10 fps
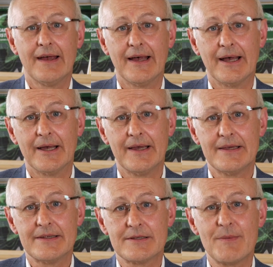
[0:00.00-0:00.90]

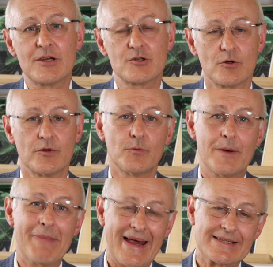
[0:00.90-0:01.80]
to make sure that
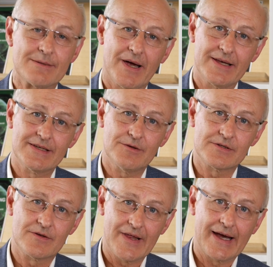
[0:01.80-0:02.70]
we maximize the
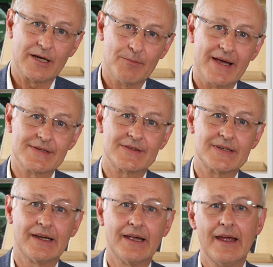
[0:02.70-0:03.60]
use of that
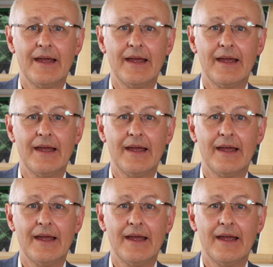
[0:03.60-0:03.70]
capacity.